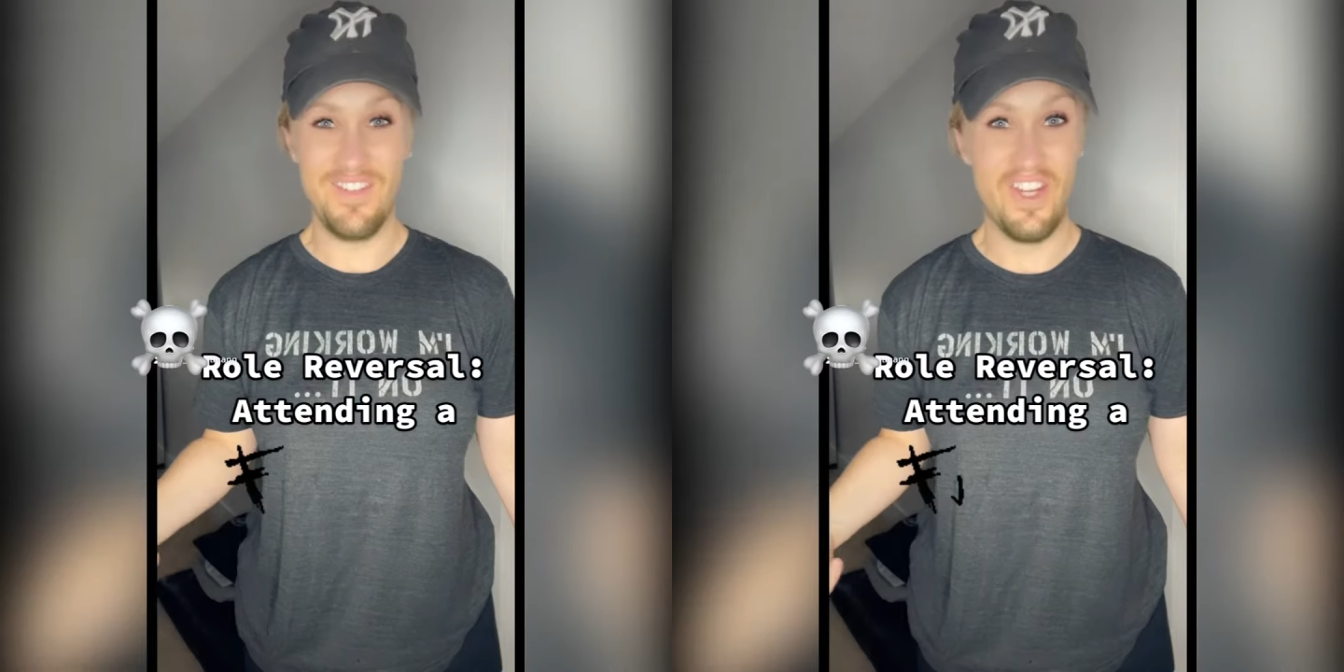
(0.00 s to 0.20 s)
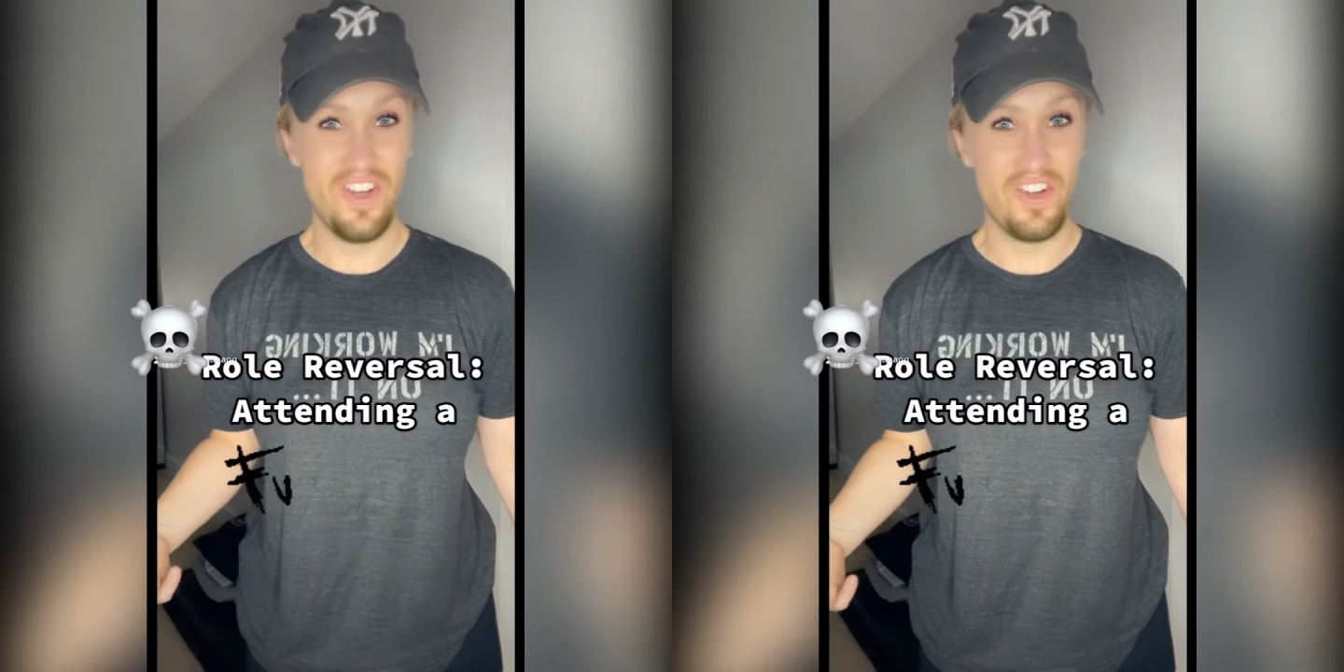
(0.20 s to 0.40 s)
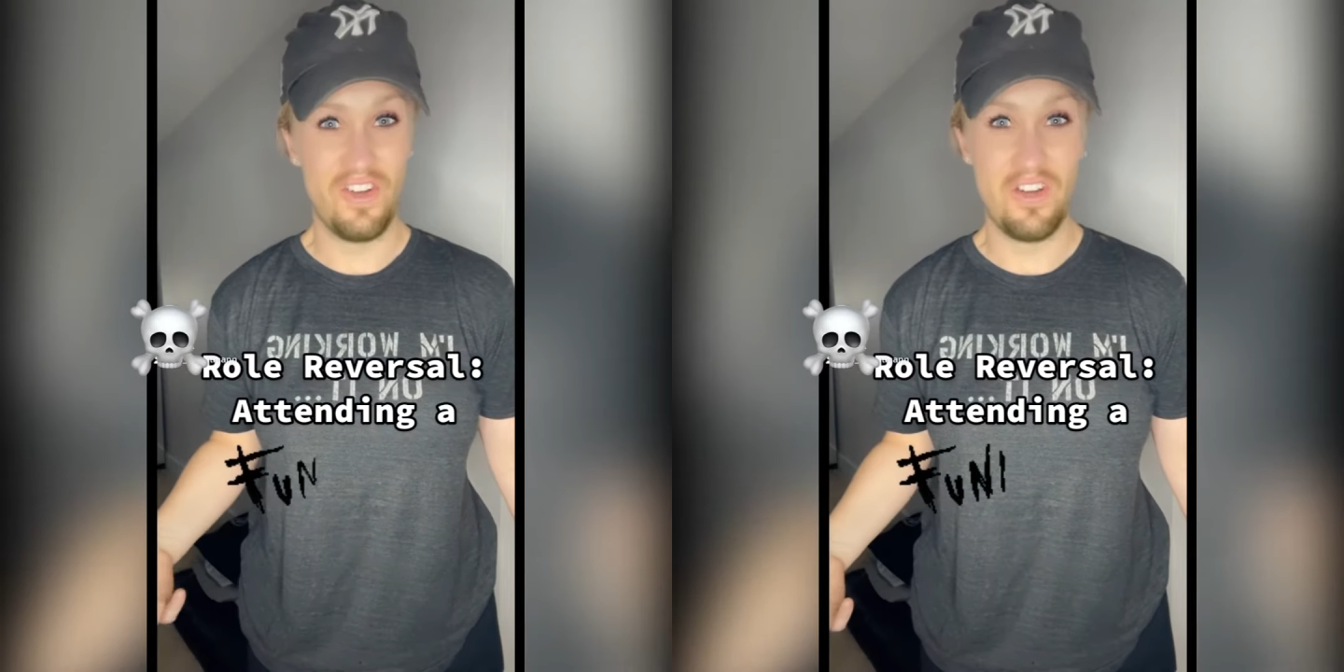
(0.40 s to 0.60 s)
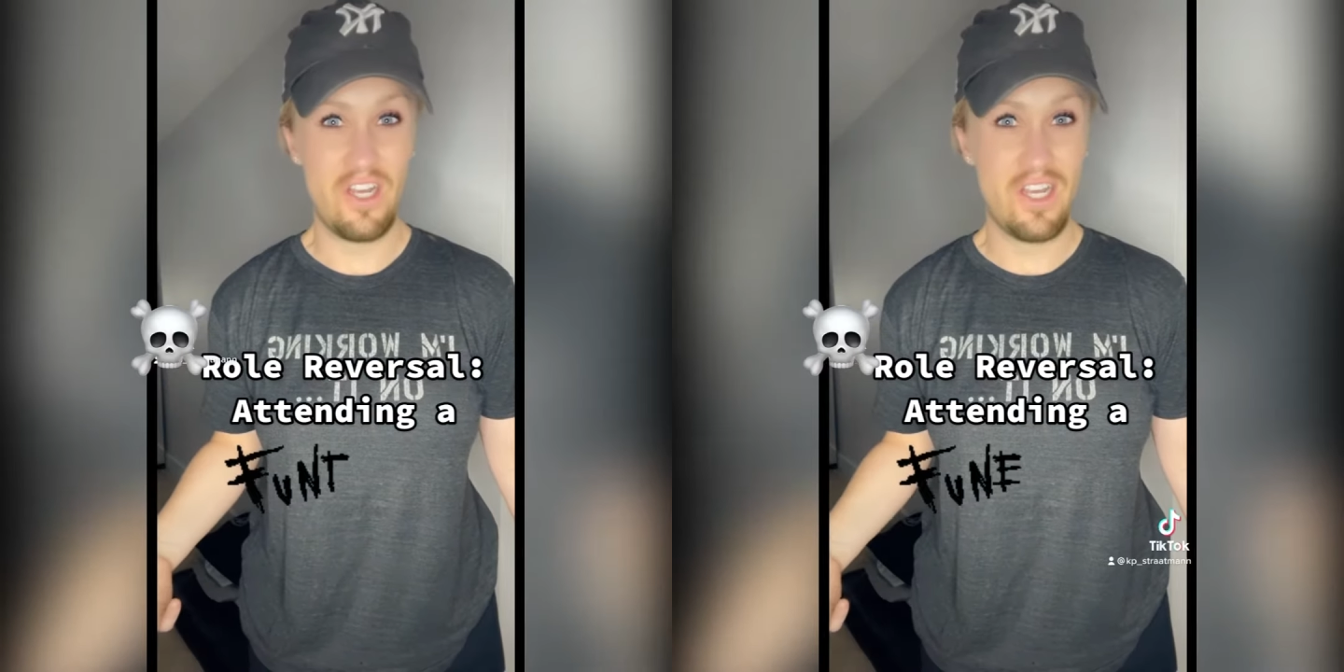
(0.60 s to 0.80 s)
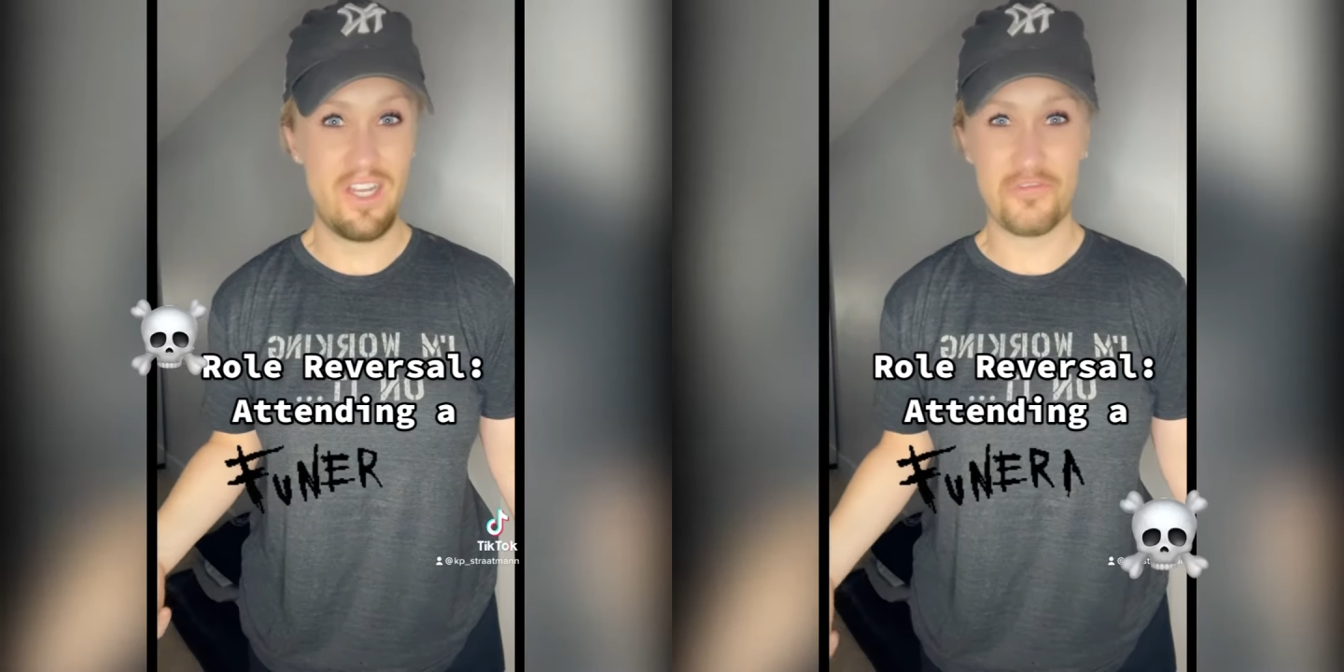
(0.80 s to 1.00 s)
No,
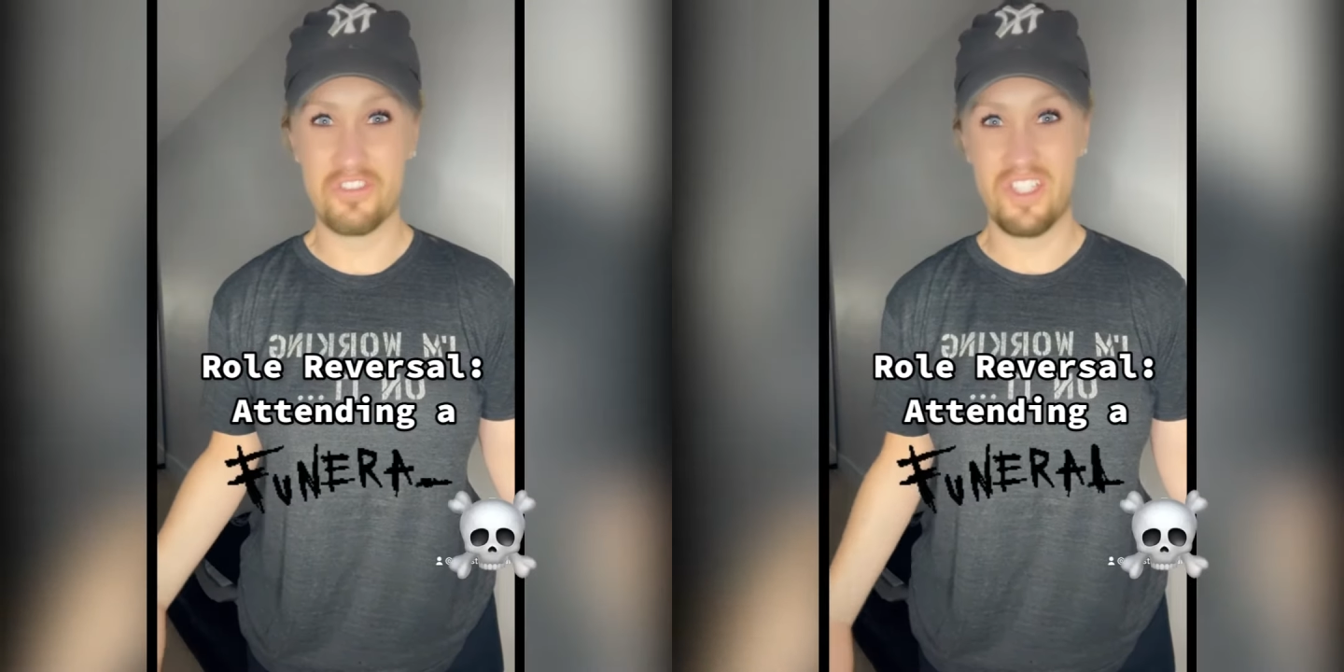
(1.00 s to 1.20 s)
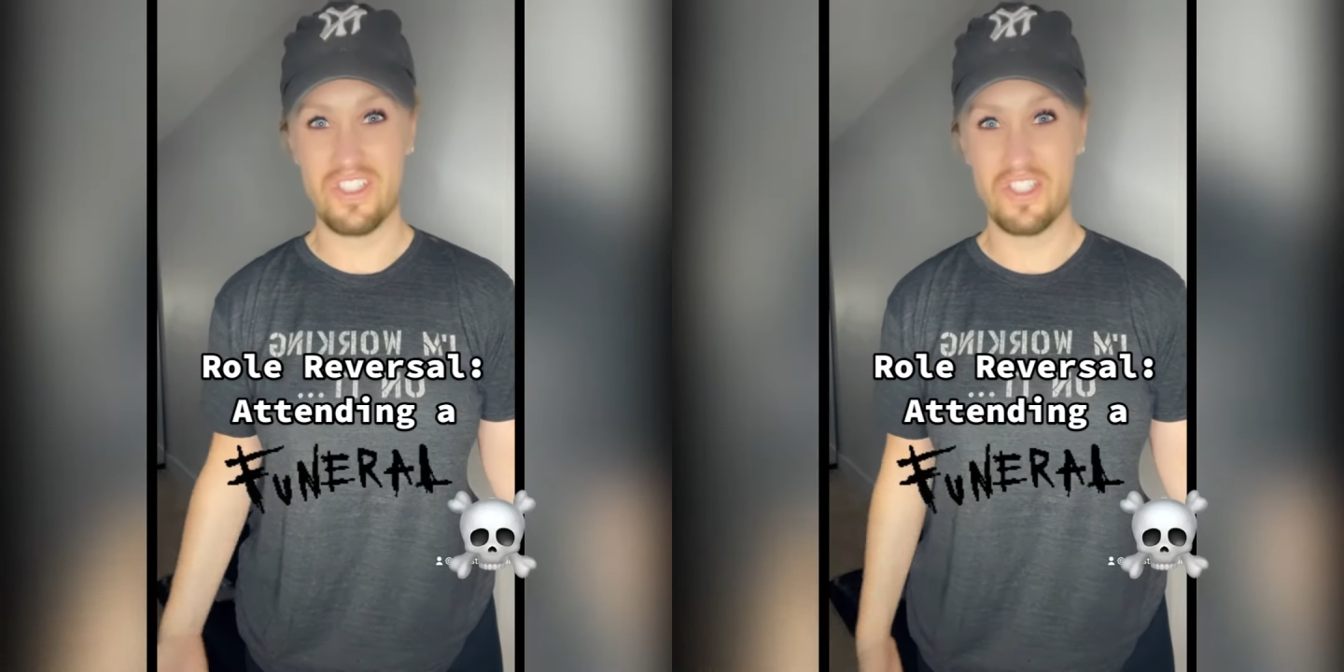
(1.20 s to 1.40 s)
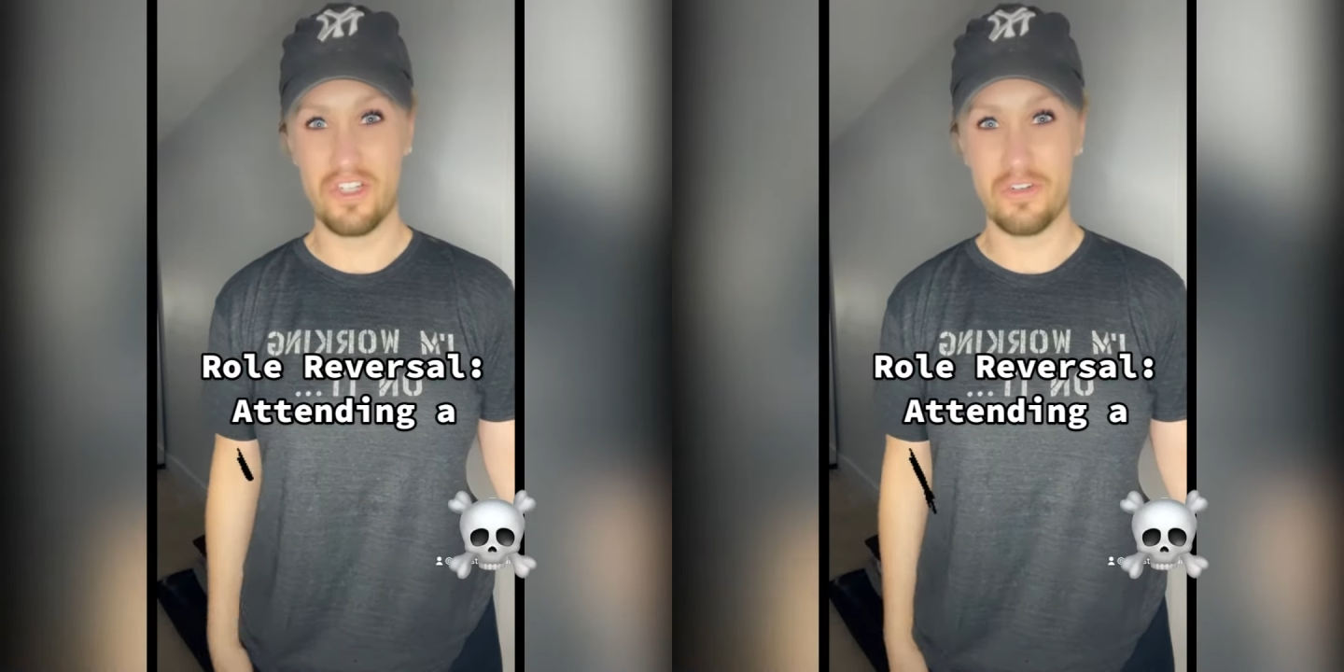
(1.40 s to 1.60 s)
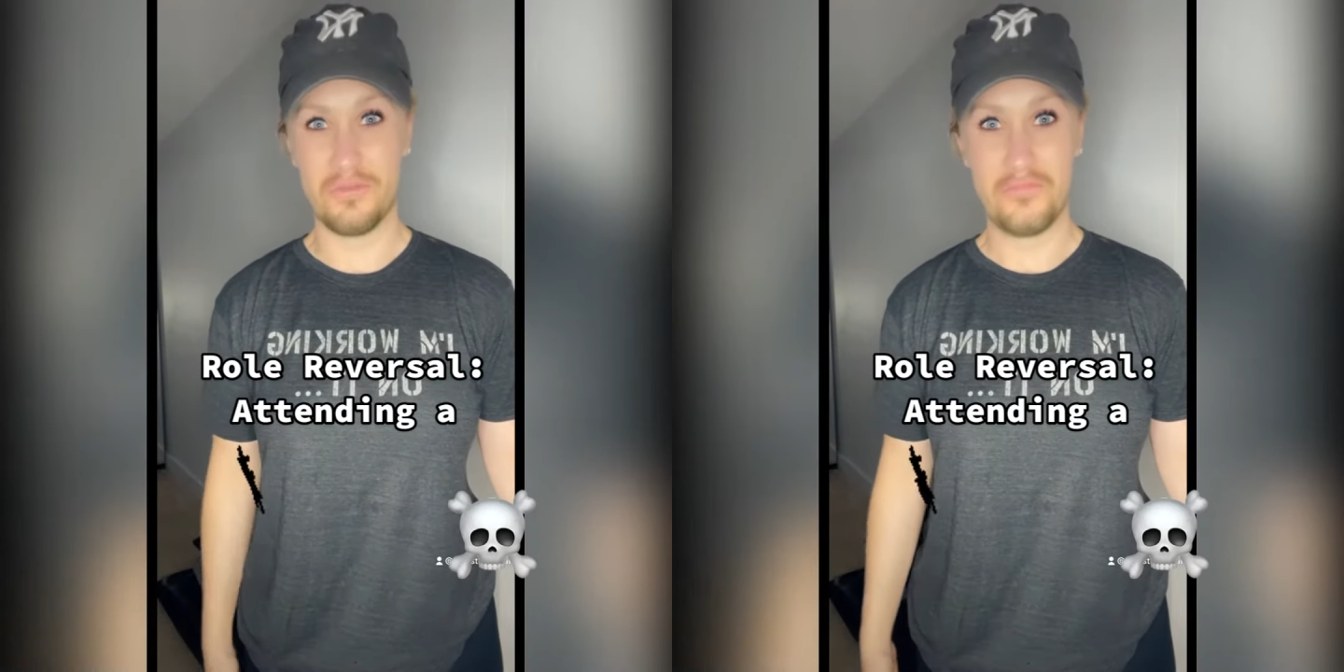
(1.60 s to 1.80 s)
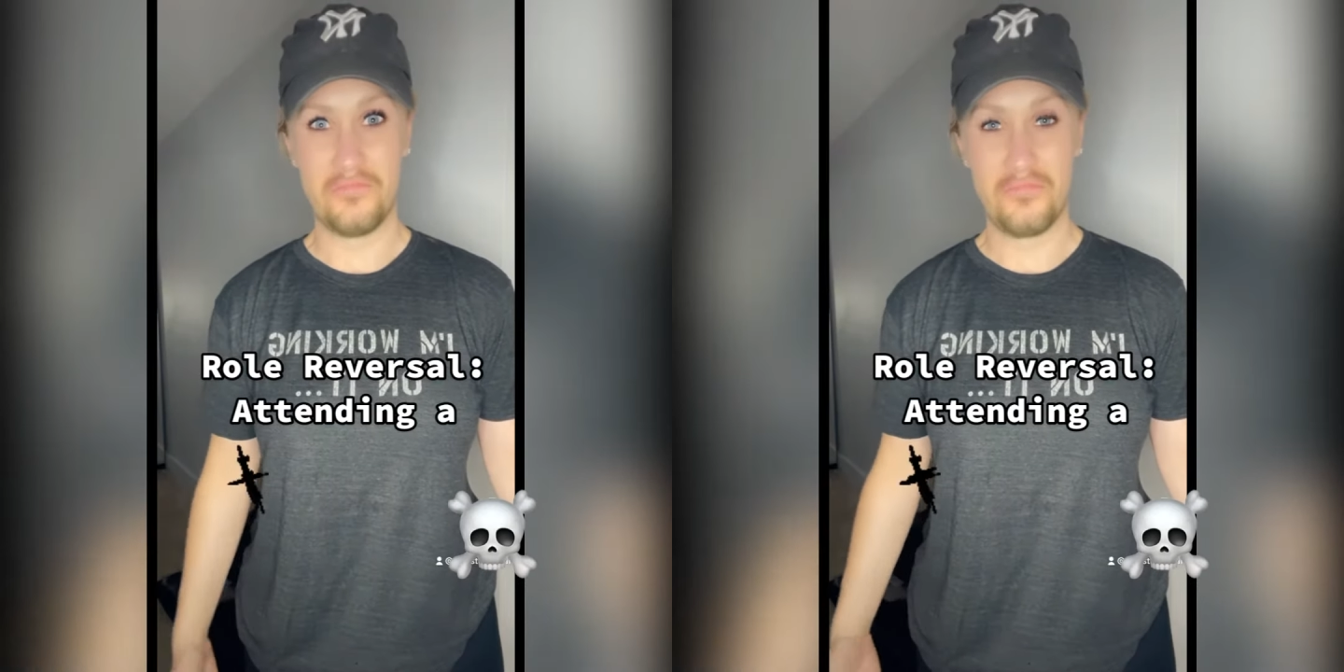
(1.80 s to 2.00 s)
I don't think so.